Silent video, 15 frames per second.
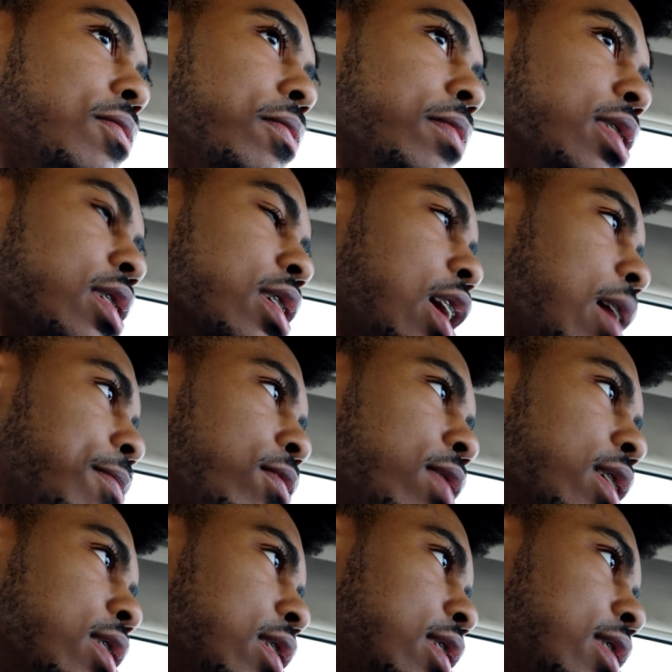with the
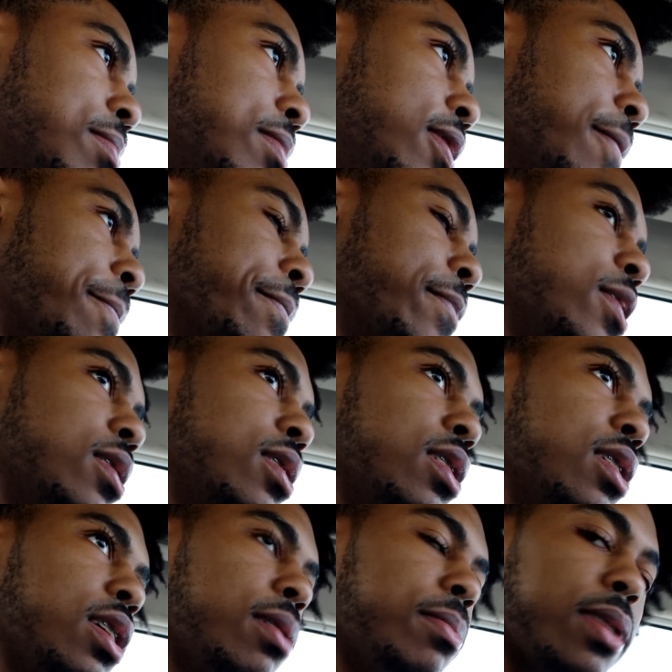copyright thing. But
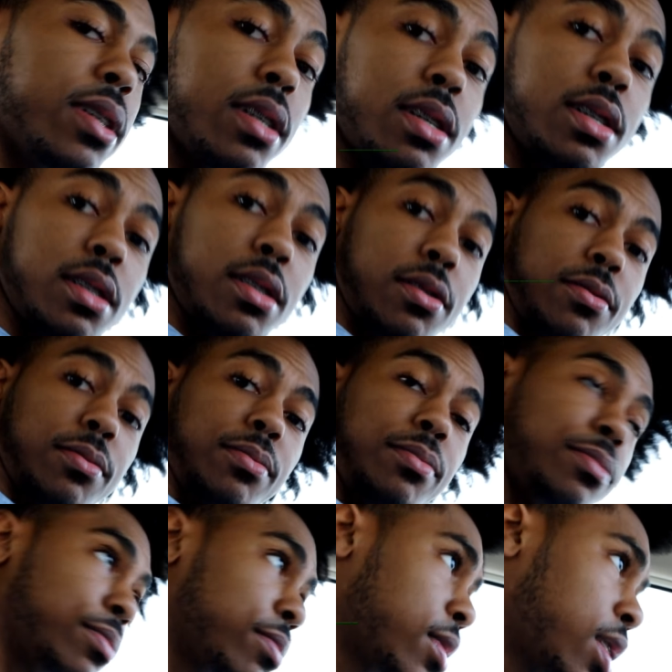yeah, man, um,
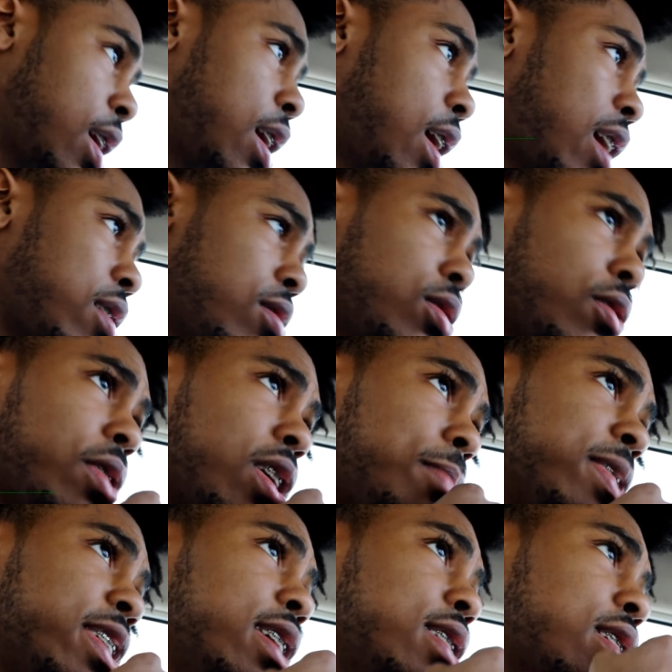I don't know what I'm
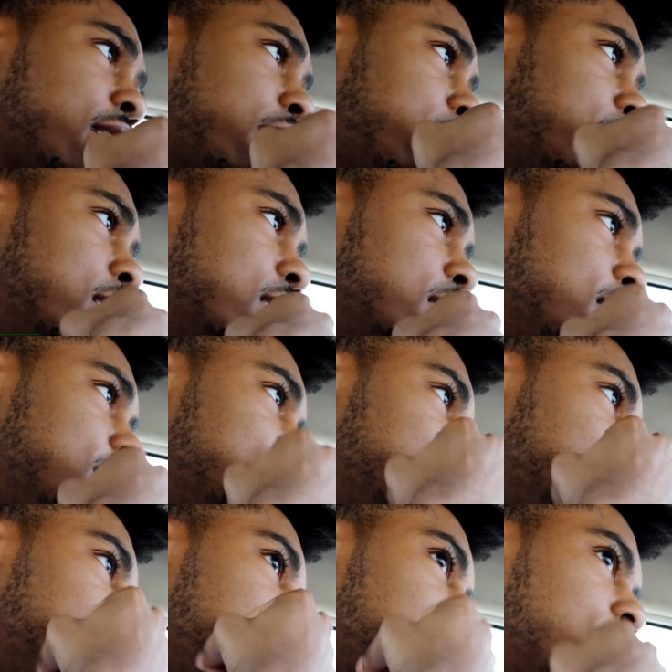gonna get today. Uh,
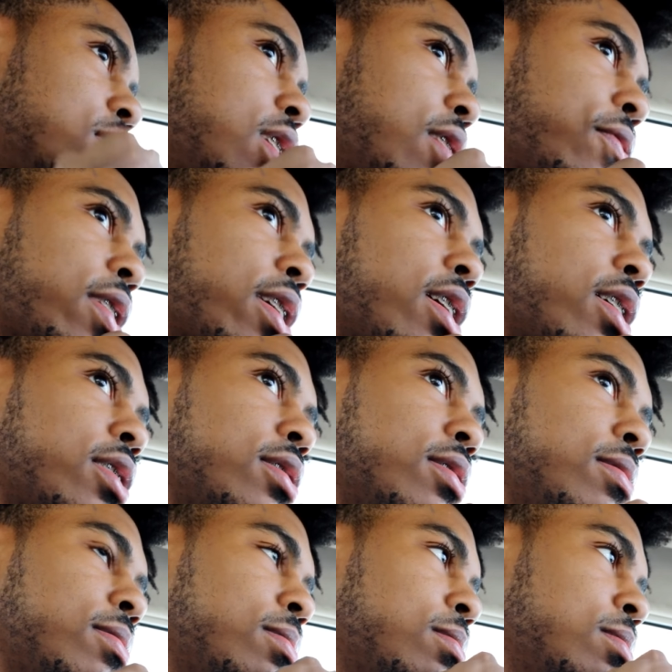so if y'all
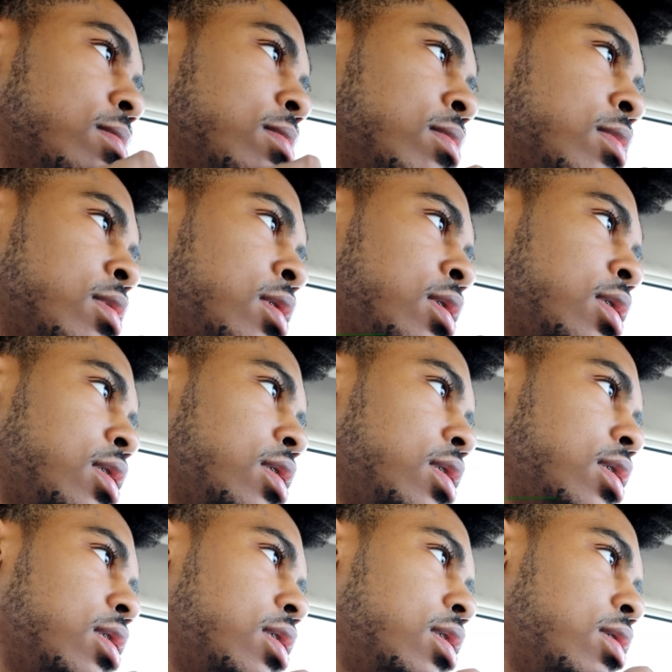
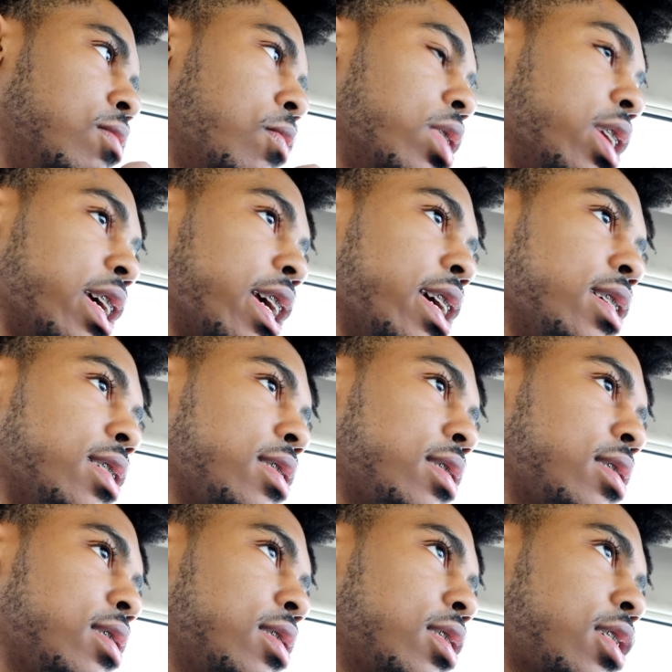want to
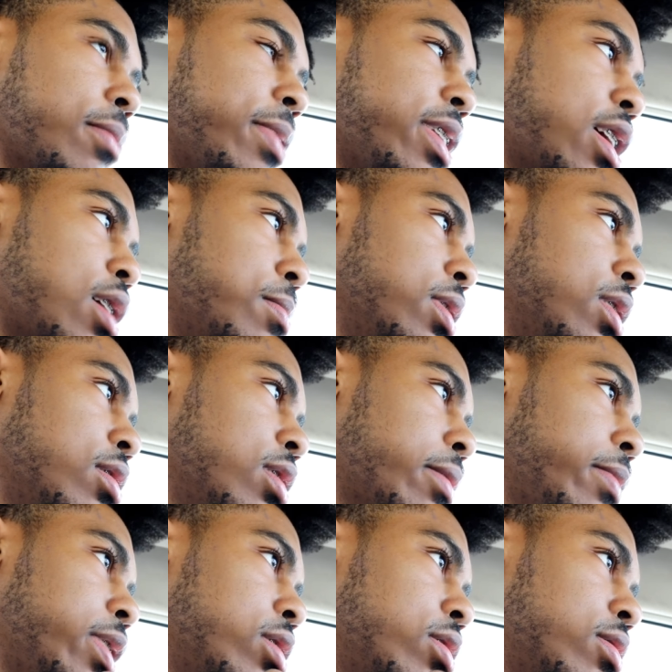guess, comment down below. Let
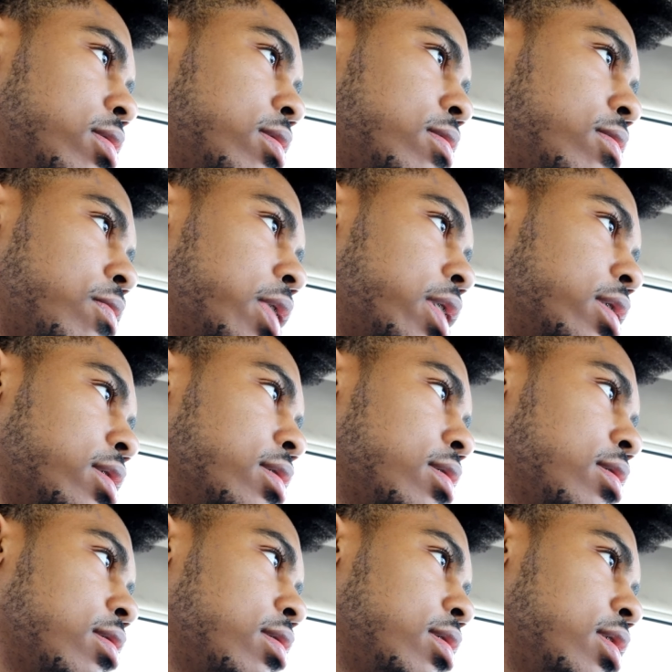me know. Well,
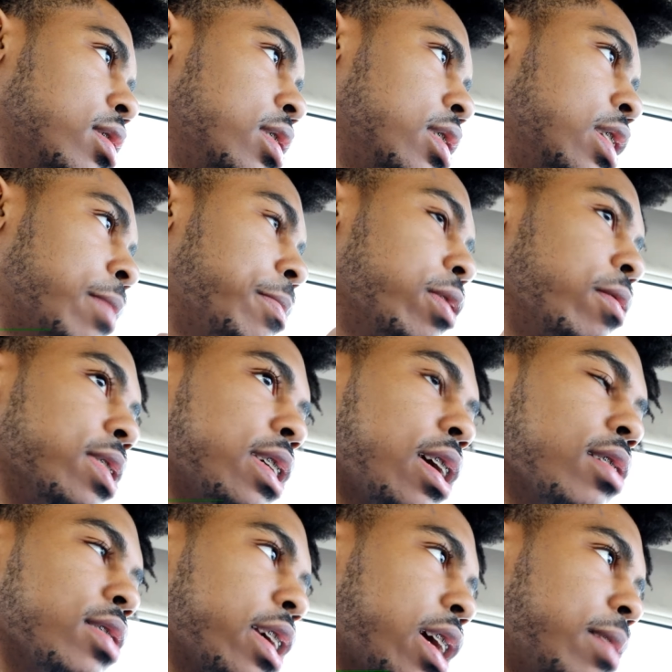let me know what
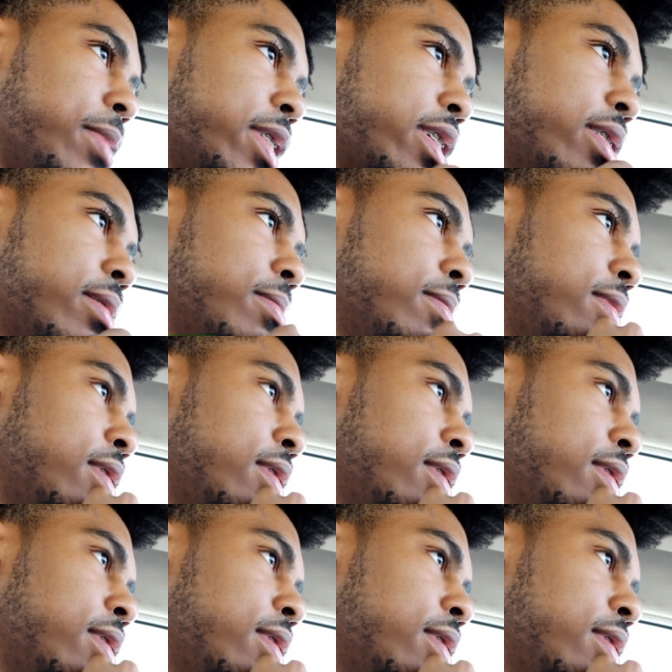y'all think I'm gonna get,